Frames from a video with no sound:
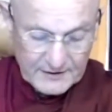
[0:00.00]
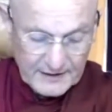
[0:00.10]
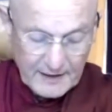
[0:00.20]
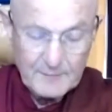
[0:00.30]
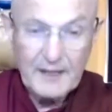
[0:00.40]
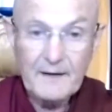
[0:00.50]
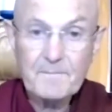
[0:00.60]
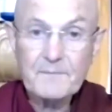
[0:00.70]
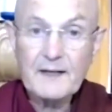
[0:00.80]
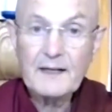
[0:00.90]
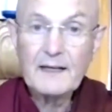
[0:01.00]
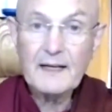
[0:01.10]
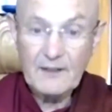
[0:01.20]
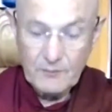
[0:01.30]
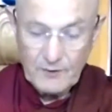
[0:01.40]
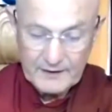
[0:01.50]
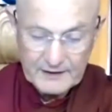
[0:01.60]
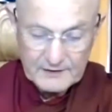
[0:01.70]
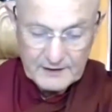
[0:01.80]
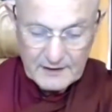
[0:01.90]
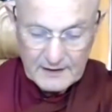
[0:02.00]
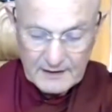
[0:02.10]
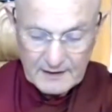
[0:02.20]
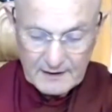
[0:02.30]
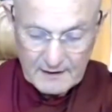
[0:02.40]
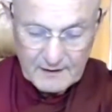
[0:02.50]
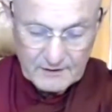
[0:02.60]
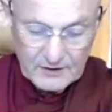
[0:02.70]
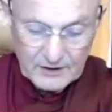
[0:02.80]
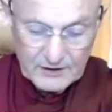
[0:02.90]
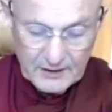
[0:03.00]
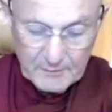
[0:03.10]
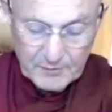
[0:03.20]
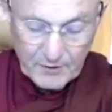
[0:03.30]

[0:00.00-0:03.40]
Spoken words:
the Dhamma, if one is judging